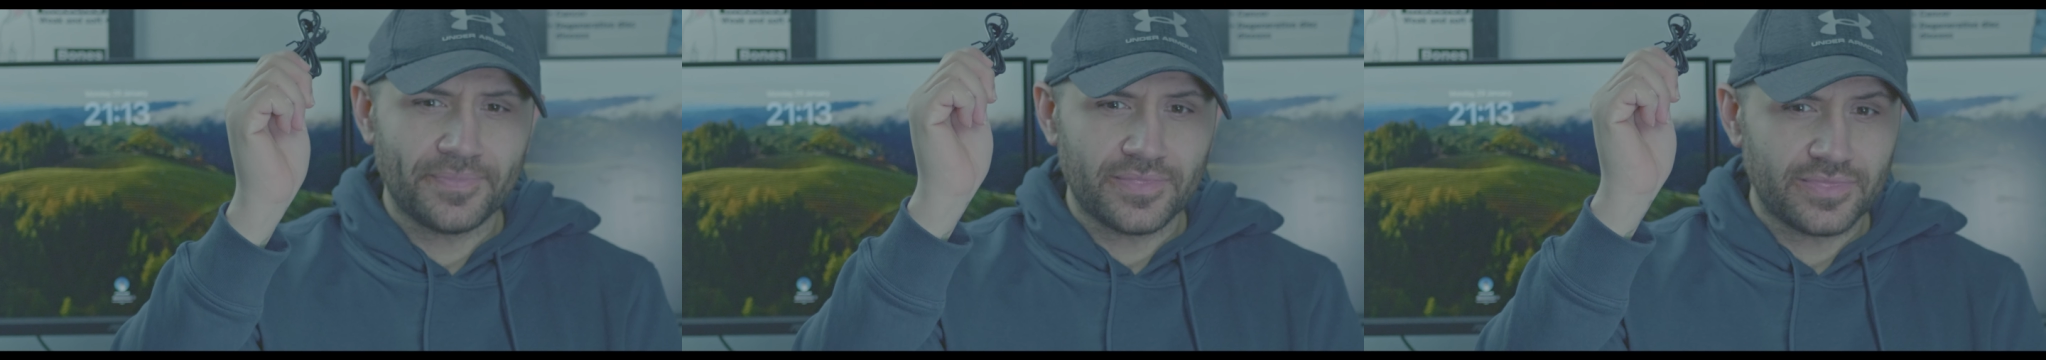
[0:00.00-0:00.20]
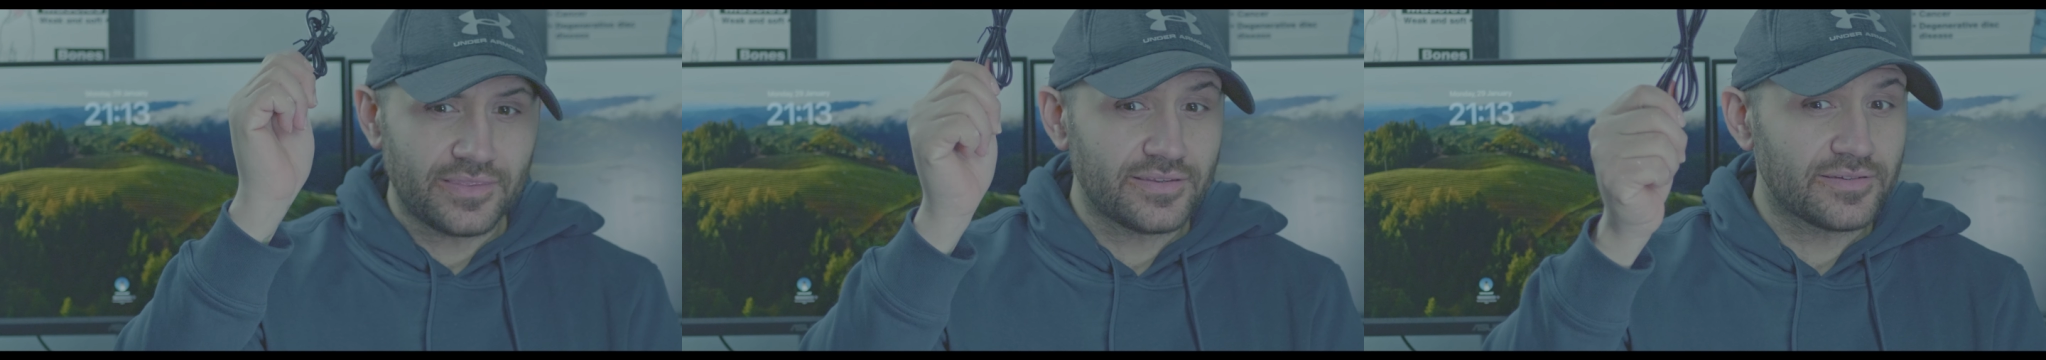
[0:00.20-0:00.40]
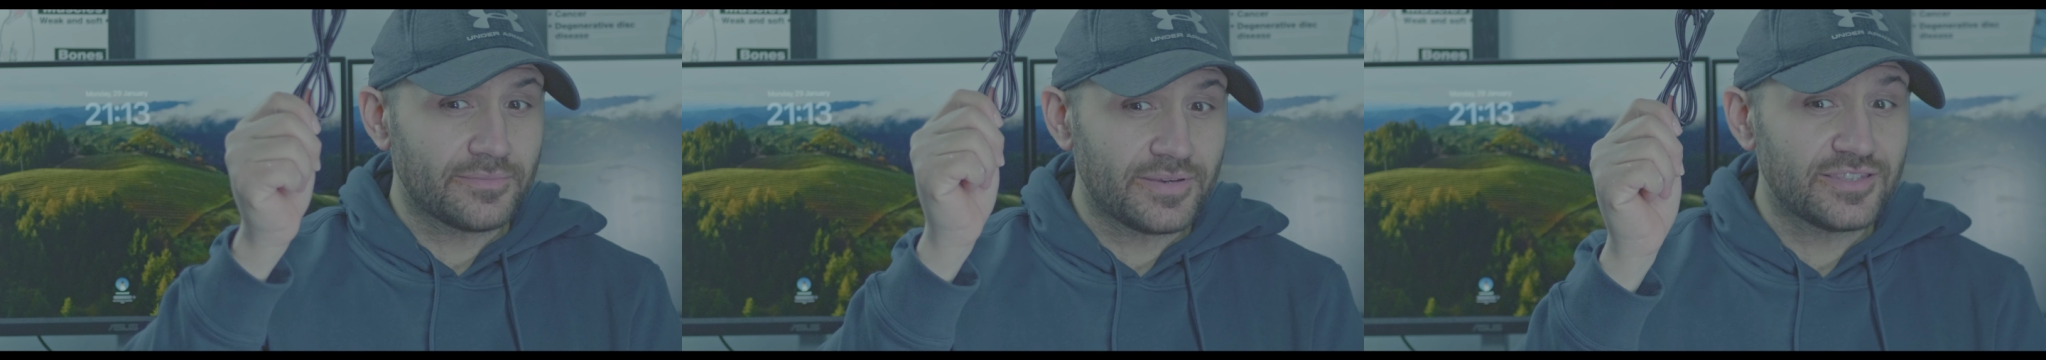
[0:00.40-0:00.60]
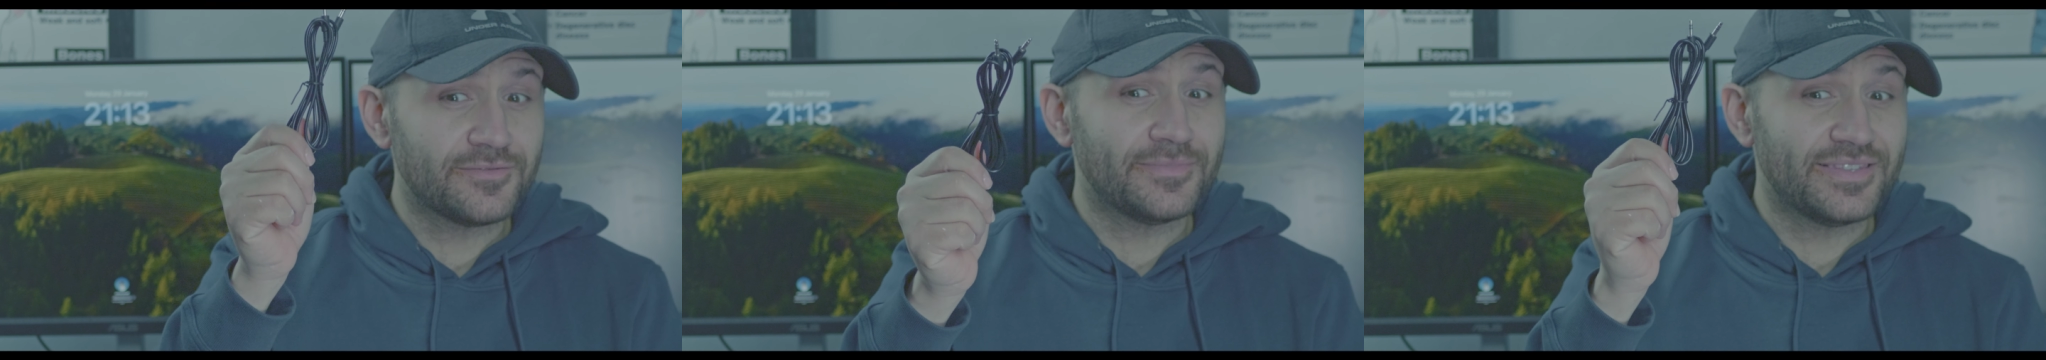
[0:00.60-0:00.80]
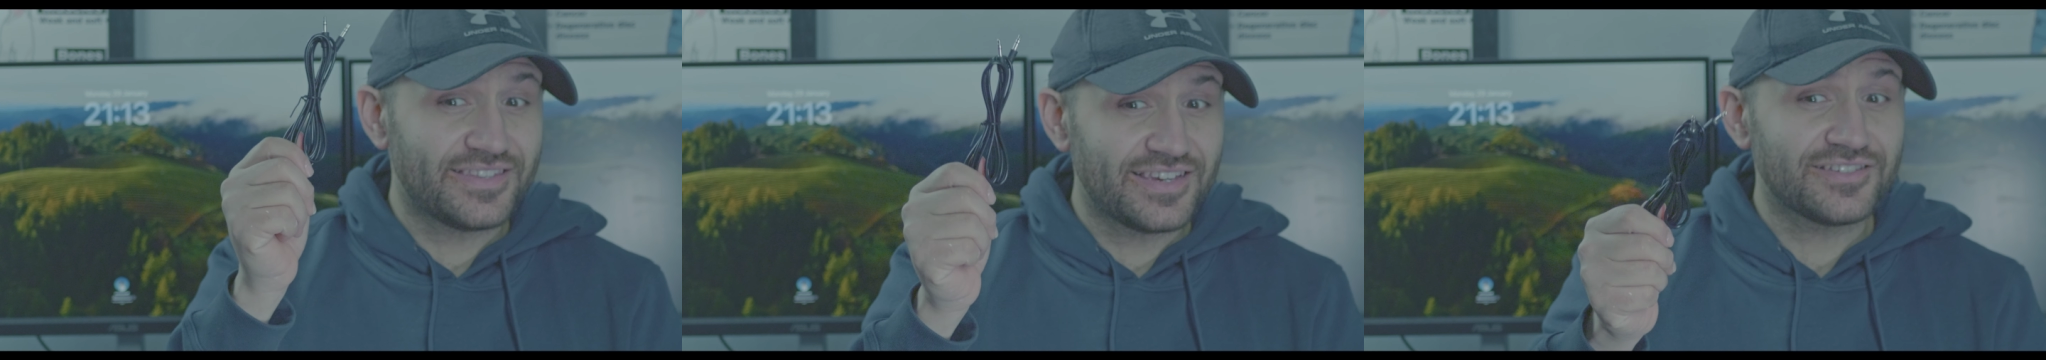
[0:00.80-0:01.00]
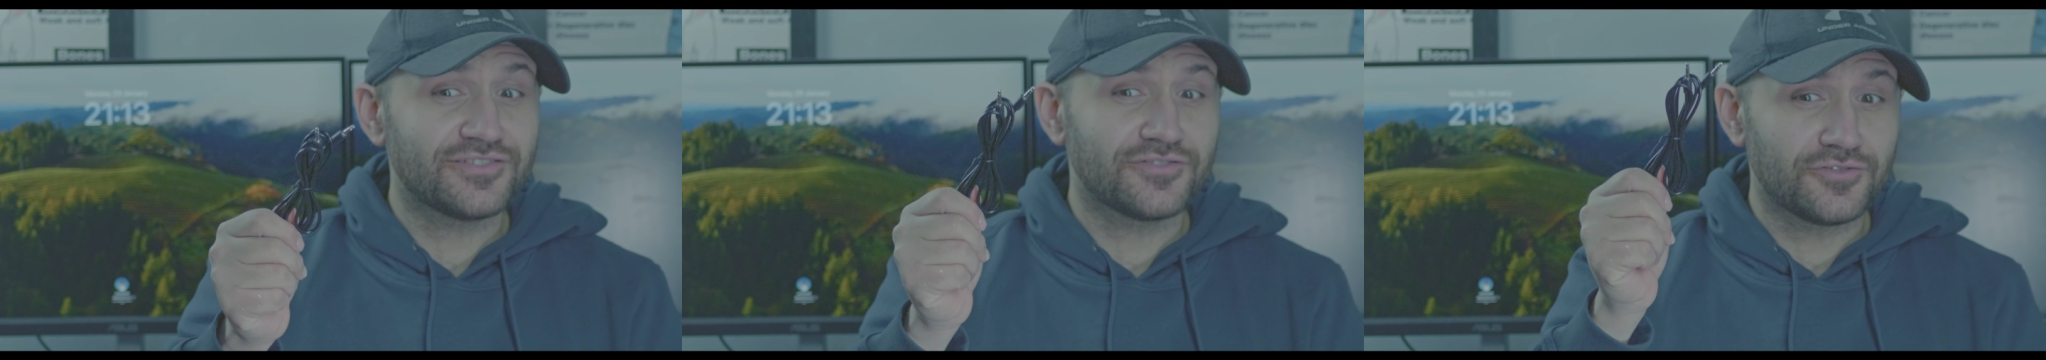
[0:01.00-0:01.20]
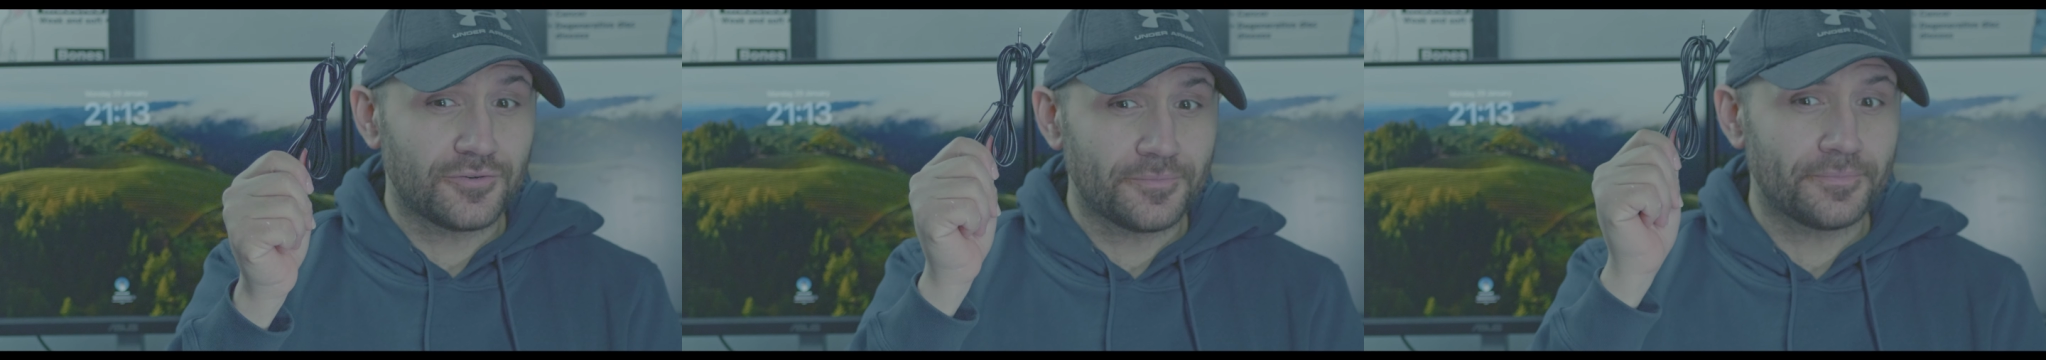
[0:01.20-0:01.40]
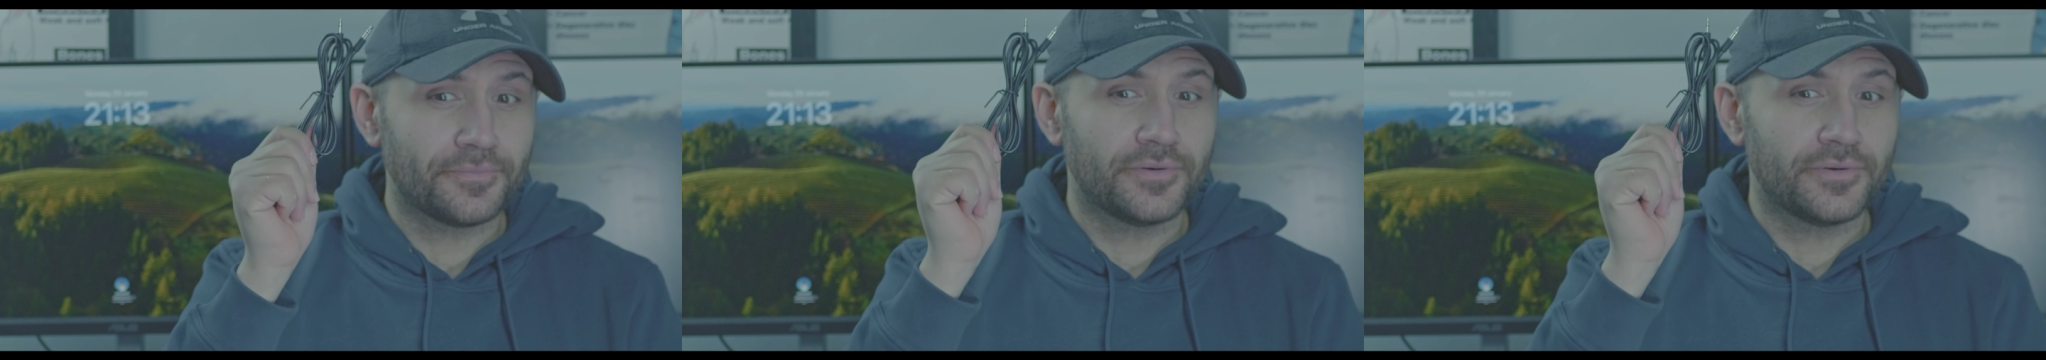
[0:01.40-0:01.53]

These are meant to be desktop